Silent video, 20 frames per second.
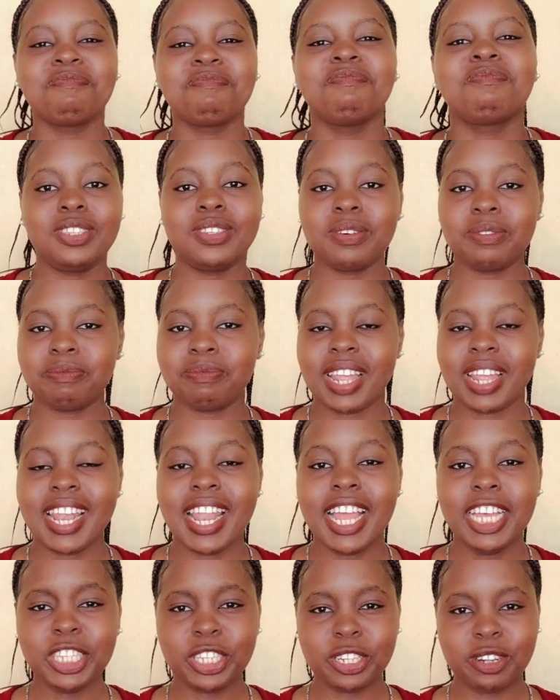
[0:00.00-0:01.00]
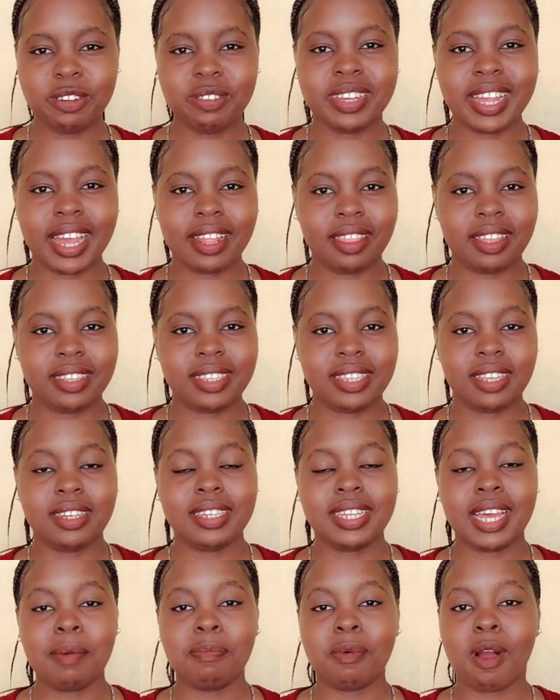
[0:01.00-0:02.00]
Let's look at the
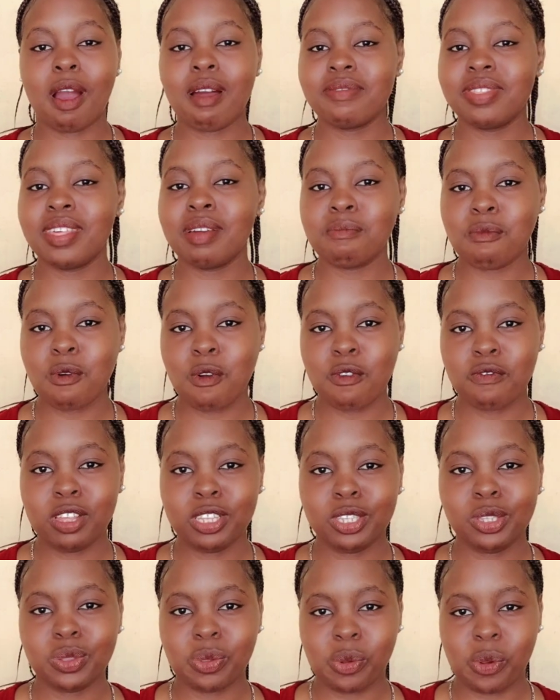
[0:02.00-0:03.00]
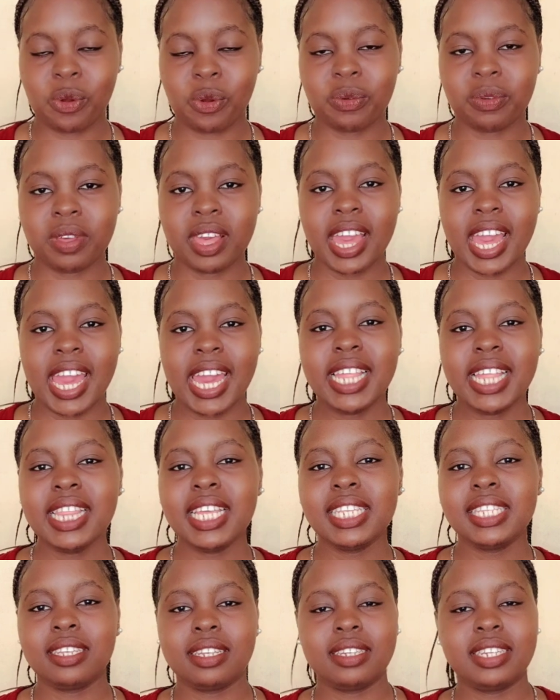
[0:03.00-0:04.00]
setup of the movie Straw. In the
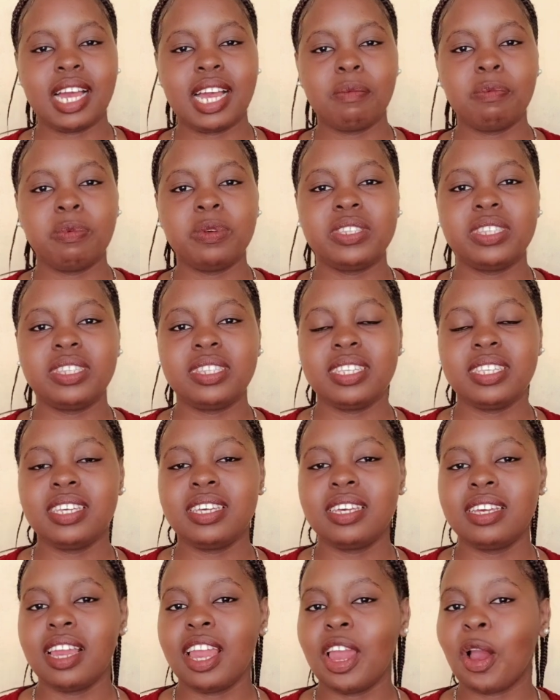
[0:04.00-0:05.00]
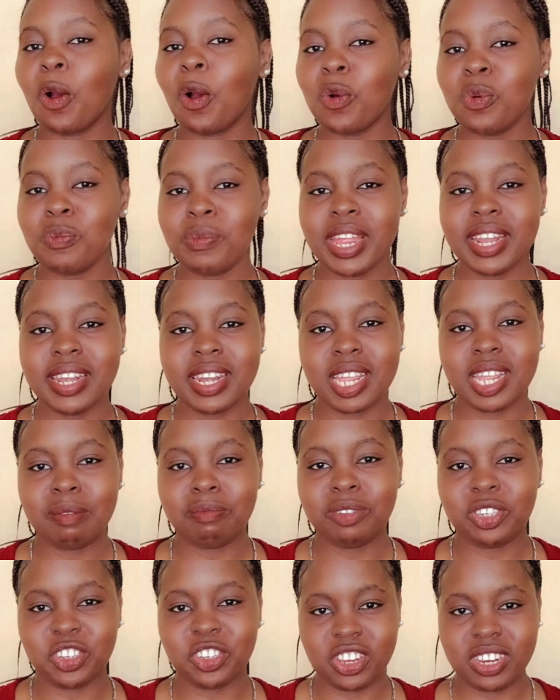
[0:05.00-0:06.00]
setup, we see a woman named
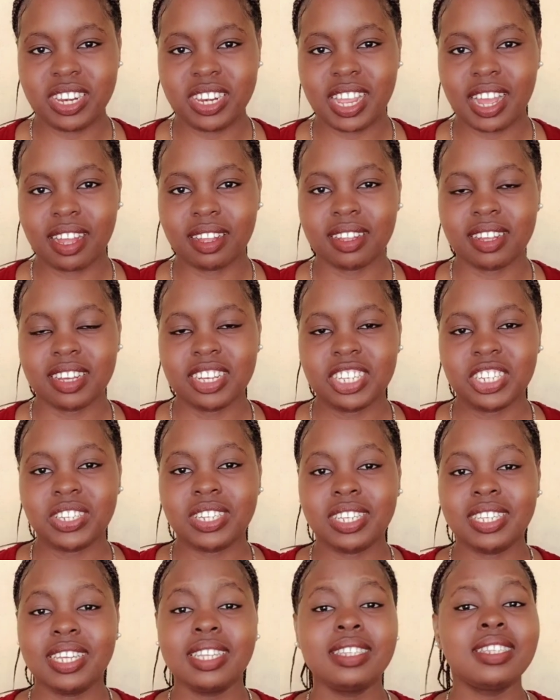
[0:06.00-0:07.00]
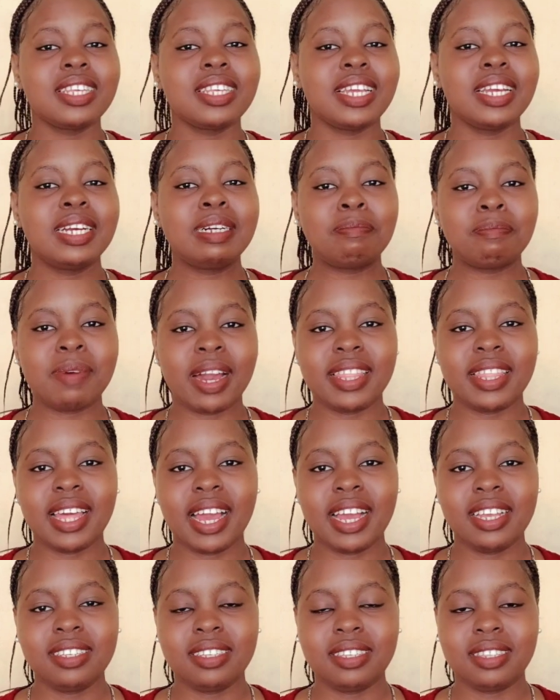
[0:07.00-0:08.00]
Jenia. She is a single mother.
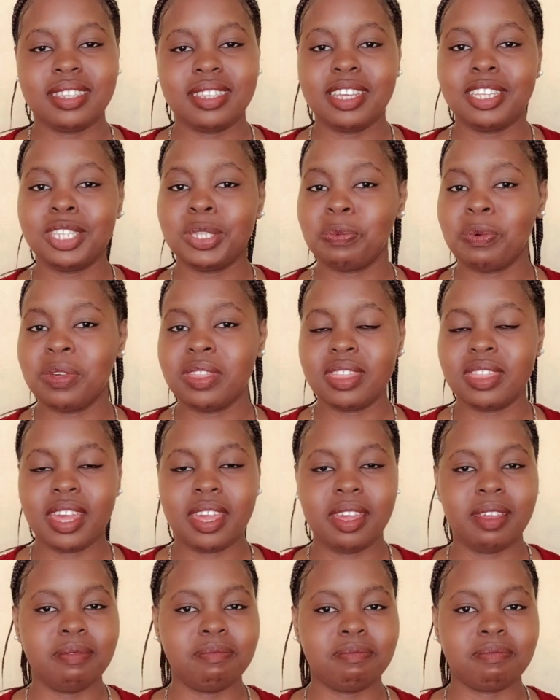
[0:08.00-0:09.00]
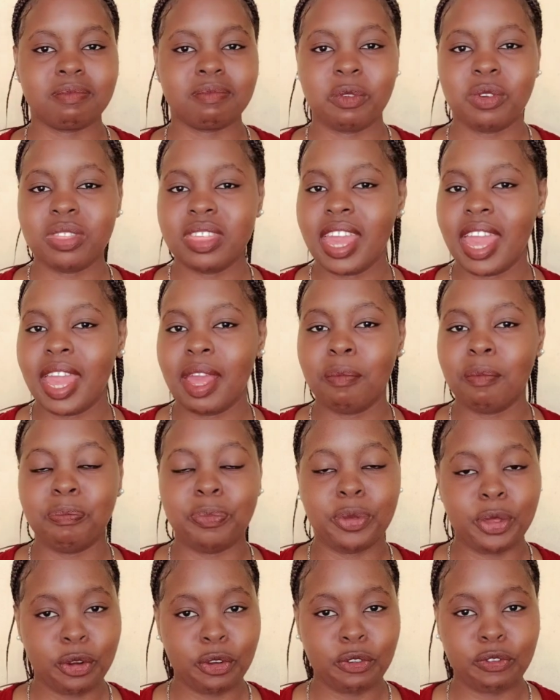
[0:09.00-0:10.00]
She stays with her
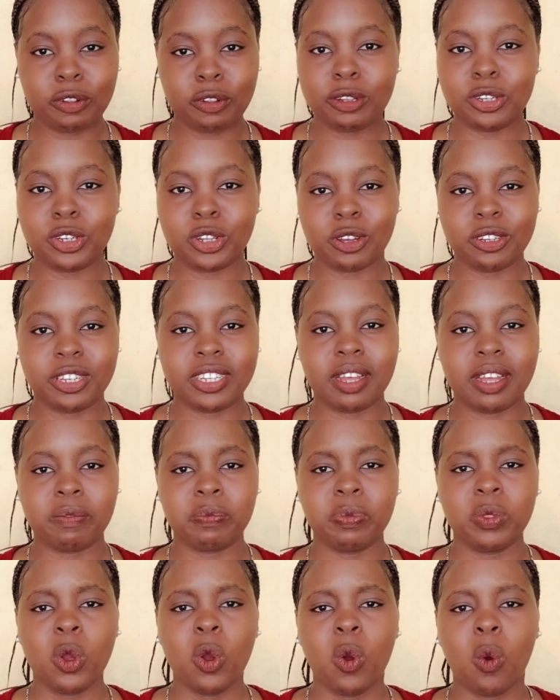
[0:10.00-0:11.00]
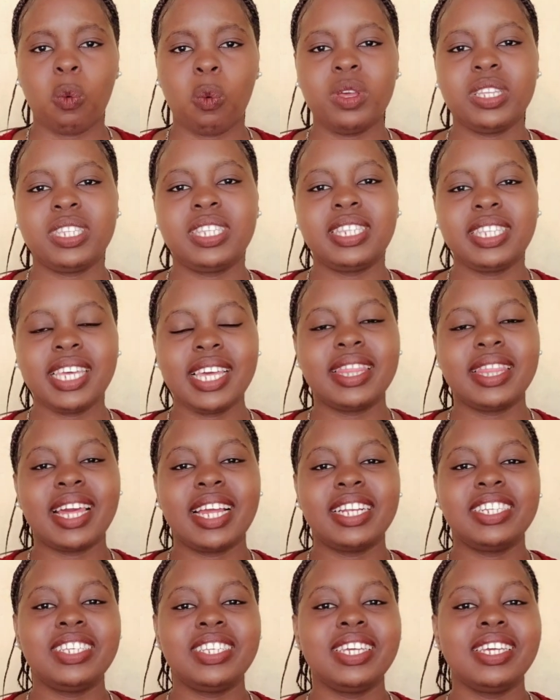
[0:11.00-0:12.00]
beautiful daughter. We see that
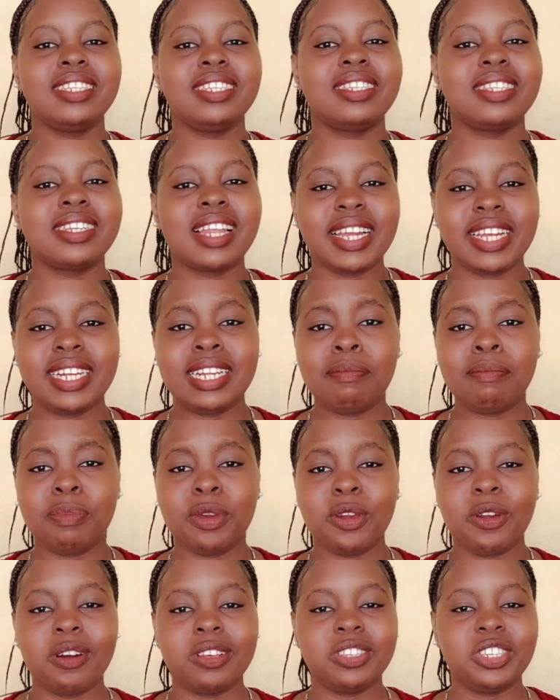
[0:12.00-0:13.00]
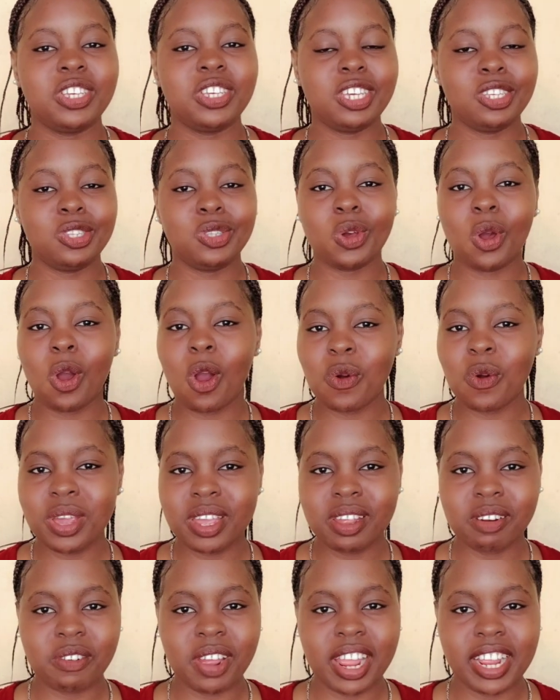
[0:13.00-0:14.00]
she is struggling because she is
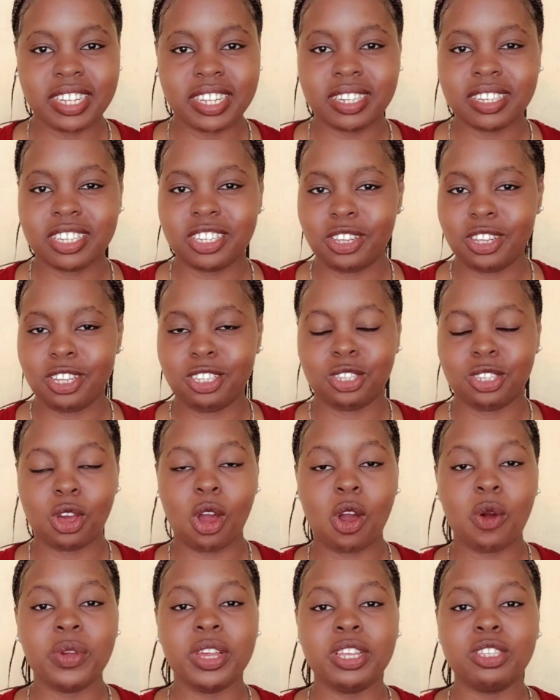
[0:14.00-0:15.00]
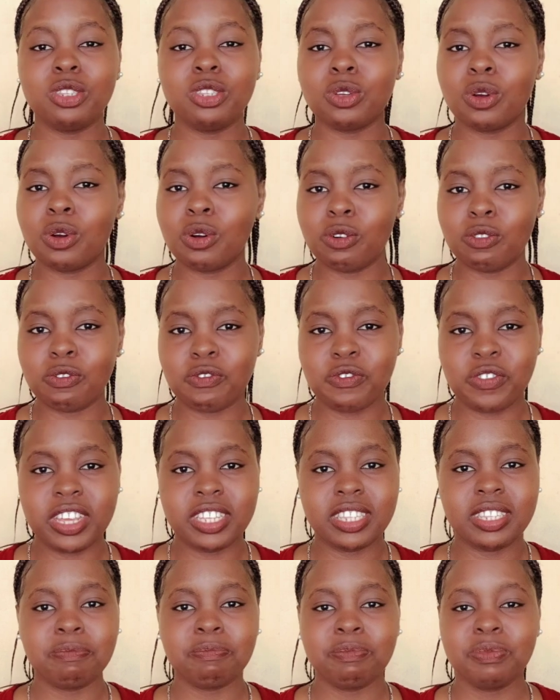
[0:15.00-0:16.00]
owing rent, she is owing school
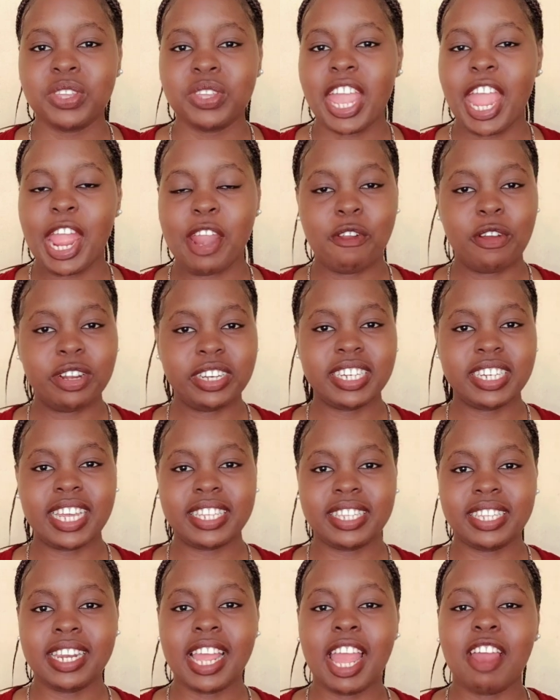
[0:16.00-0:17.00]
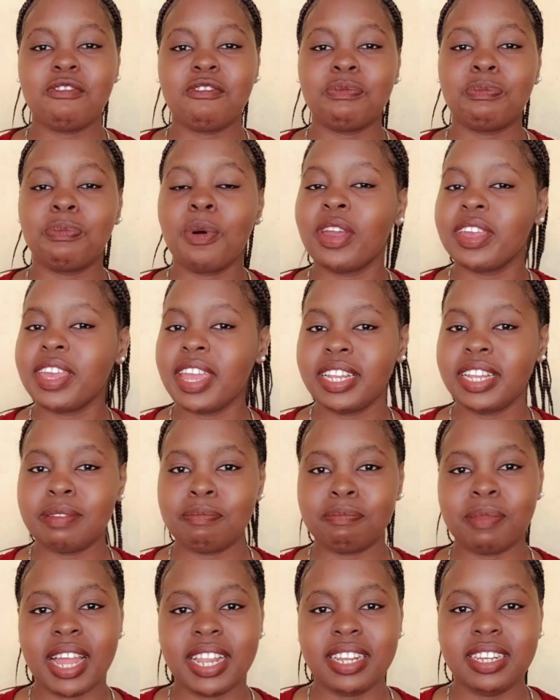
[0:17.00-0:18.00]
fees. Her daughter doesn't have pocket
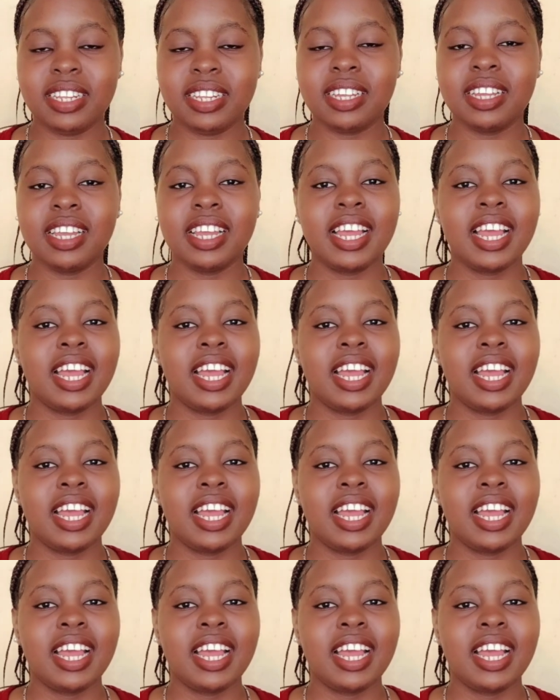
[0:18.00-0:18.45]
money.